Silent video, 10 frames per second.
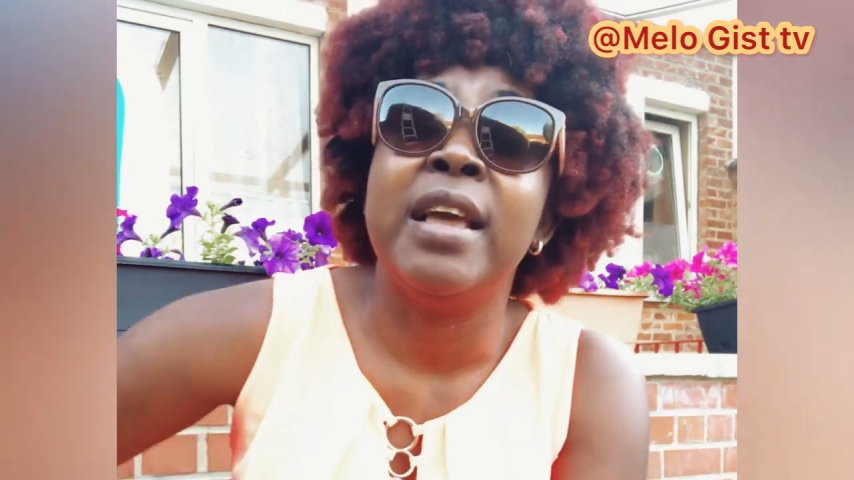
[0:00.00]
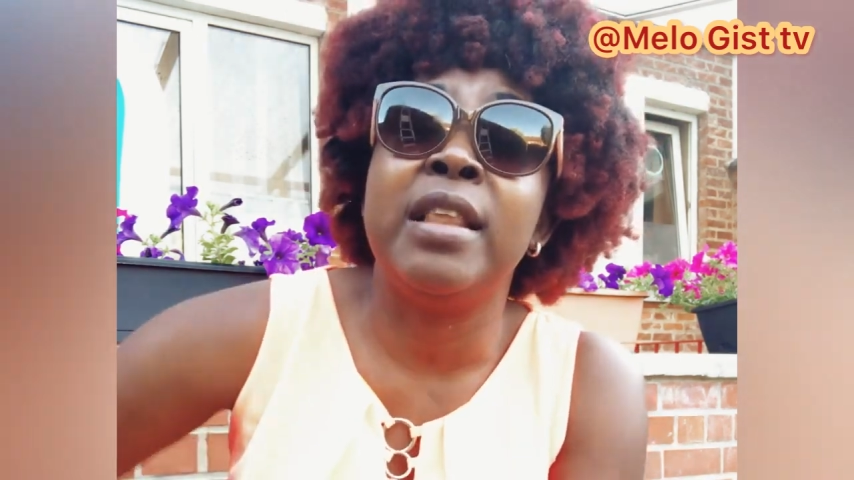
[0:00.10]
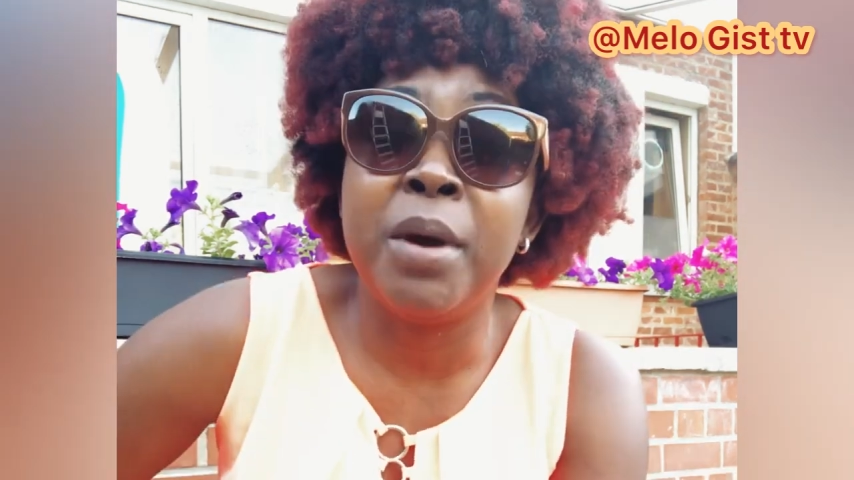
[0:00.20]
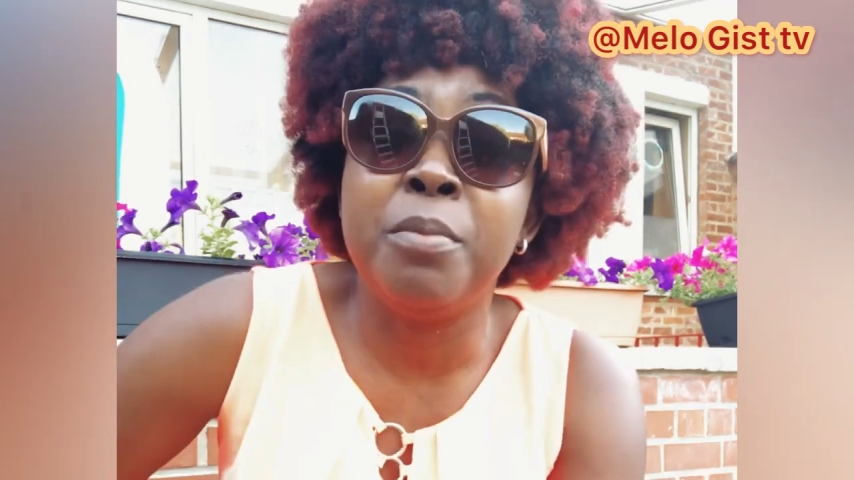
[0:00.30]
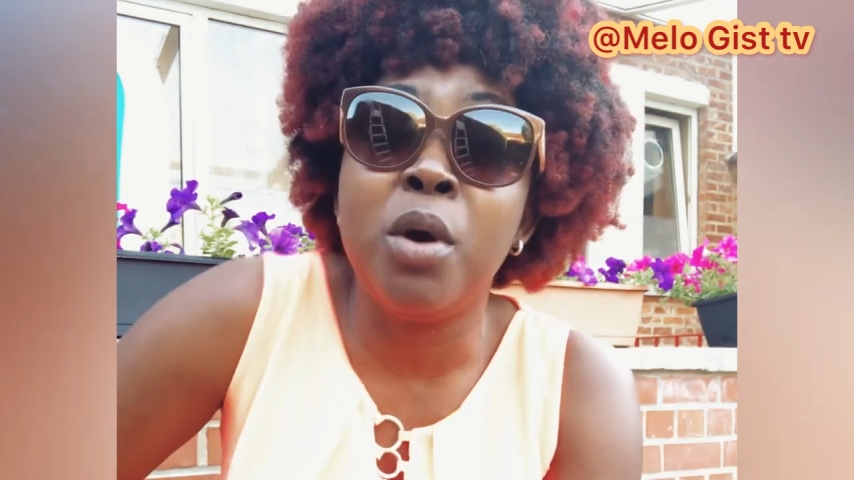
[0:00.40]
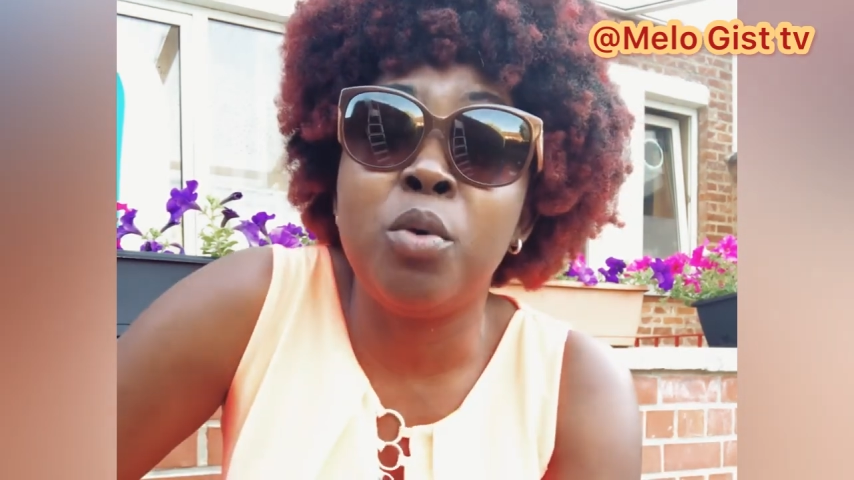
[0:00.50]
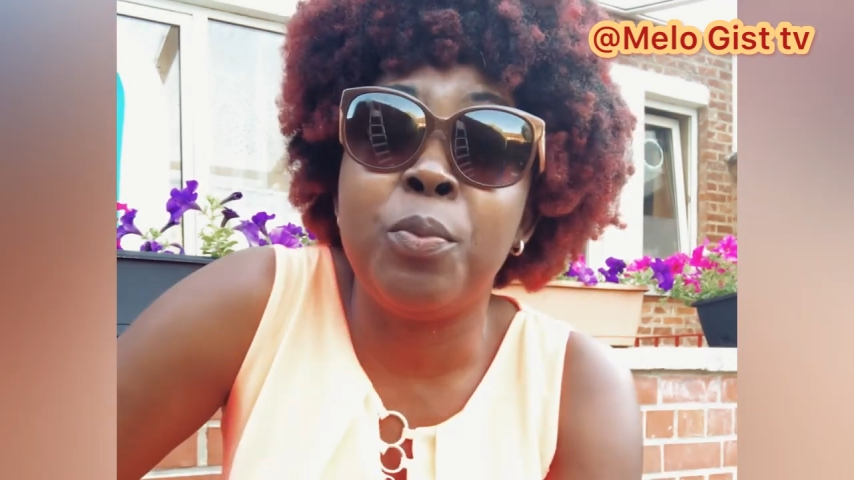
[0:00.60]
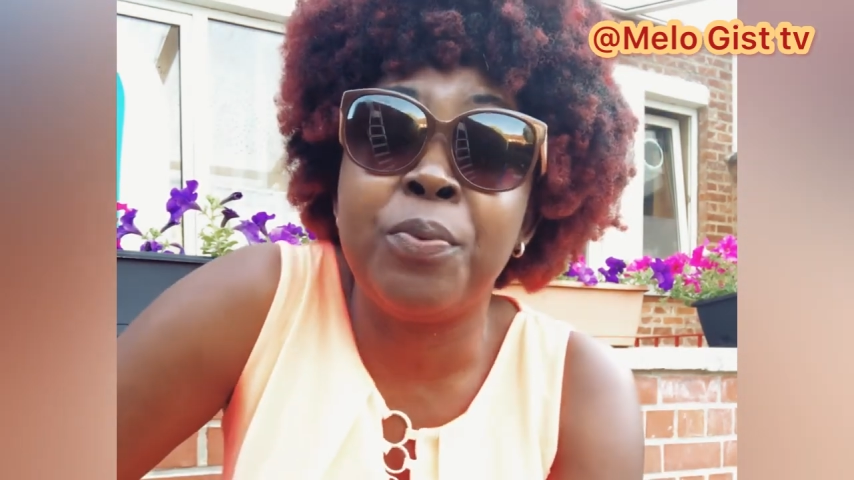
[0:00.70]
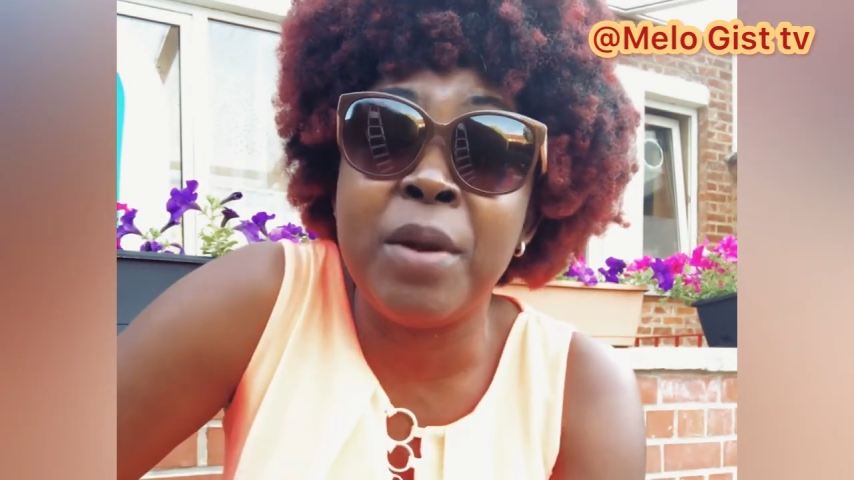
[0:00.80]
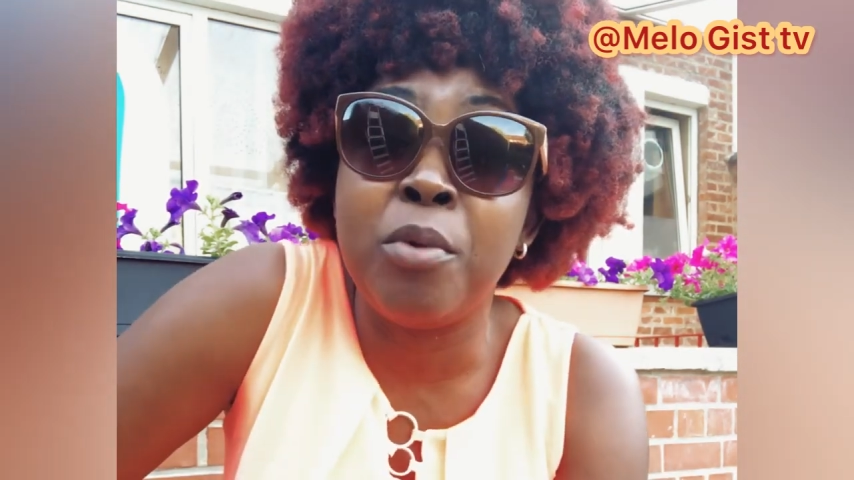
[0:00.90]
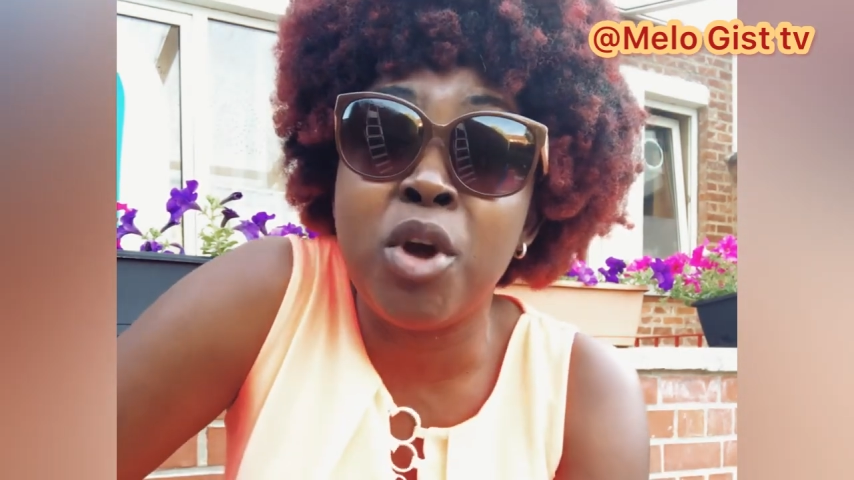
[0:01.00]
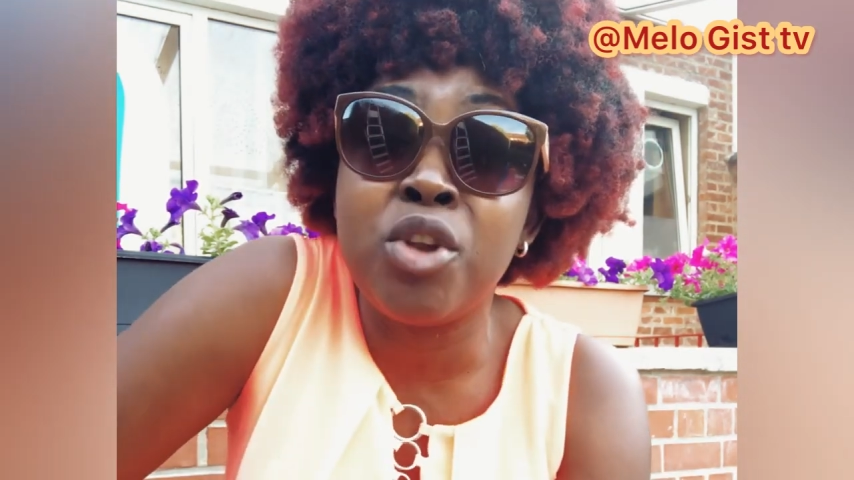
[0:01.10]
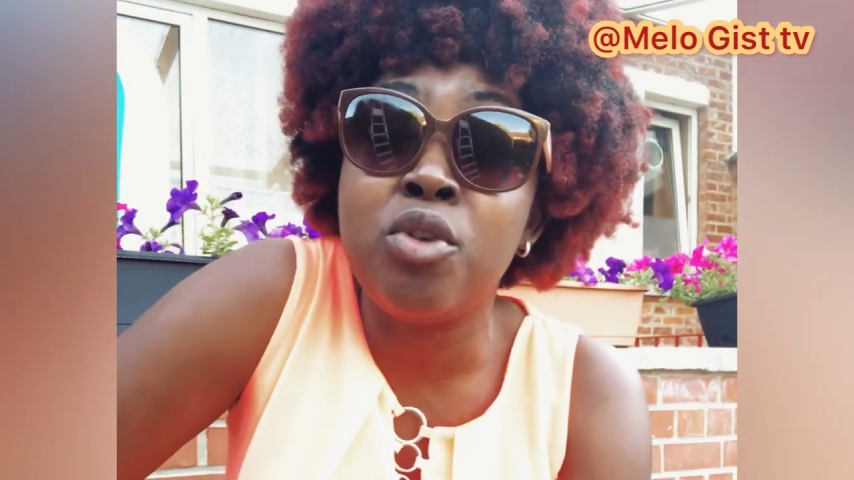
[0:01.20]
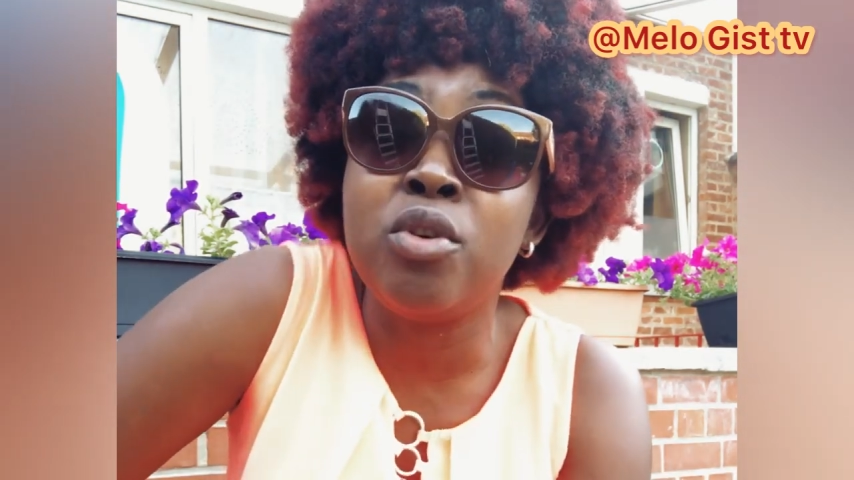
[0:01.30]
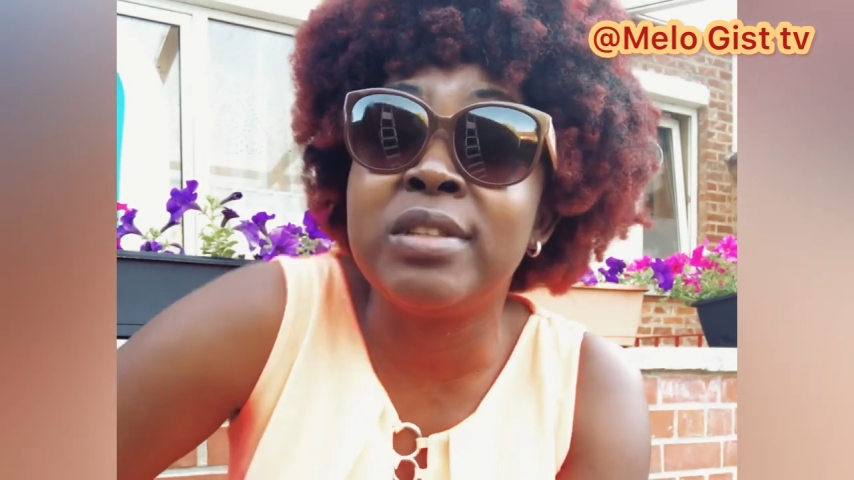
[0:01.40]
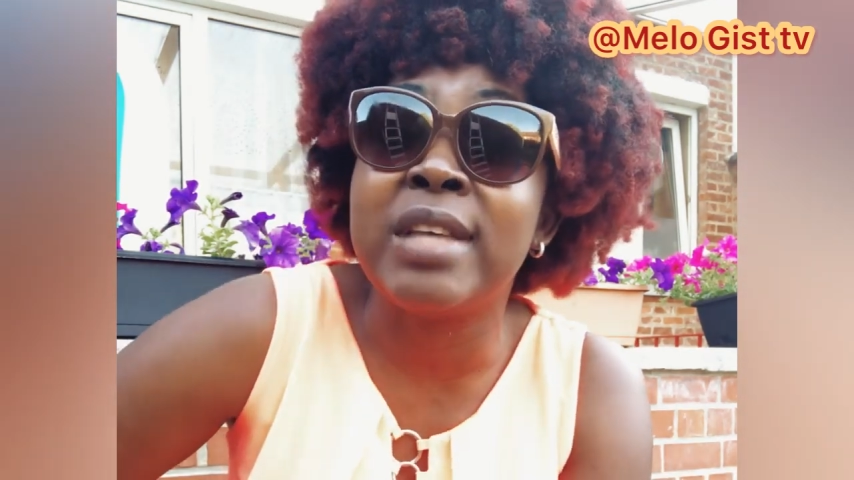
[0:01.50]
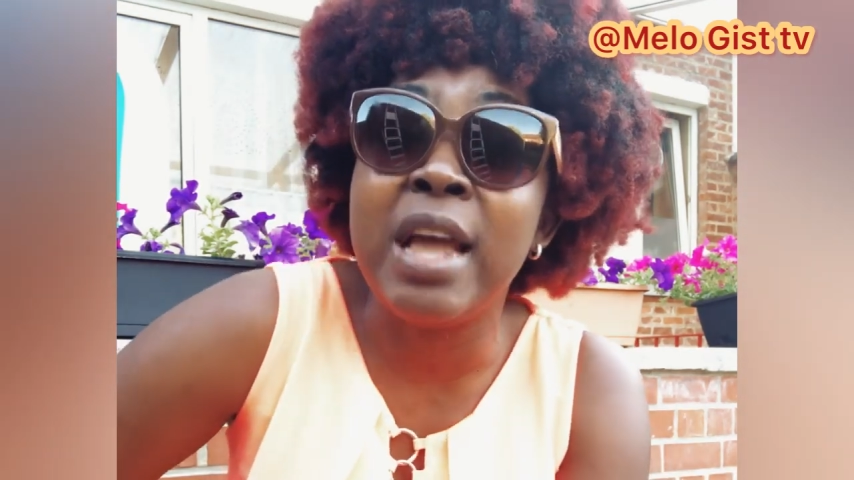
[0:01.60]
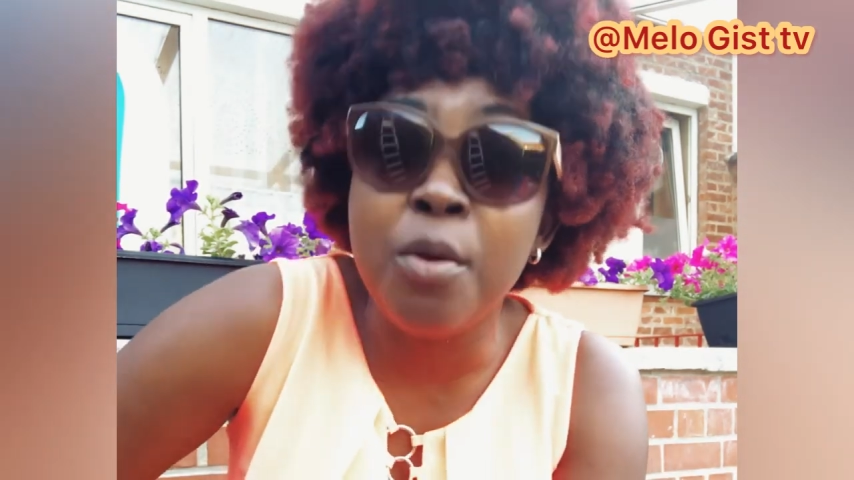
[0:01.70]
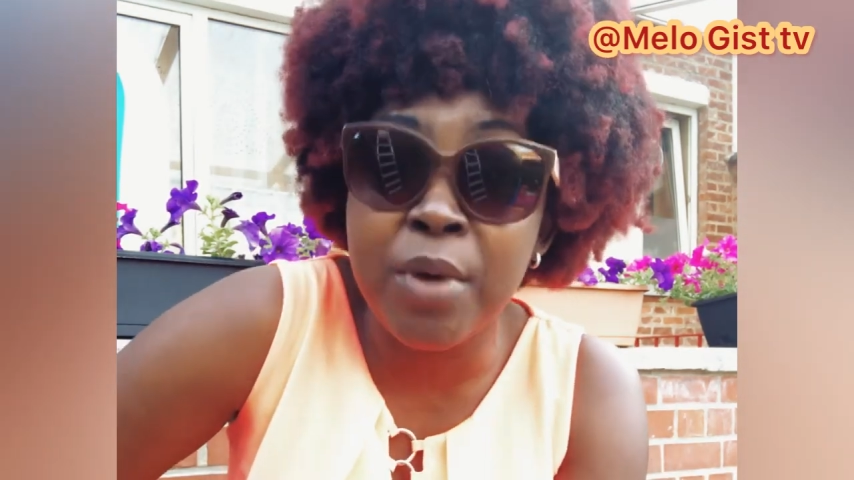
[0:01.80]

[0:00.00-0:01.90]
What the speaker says: but me could pray because you know no time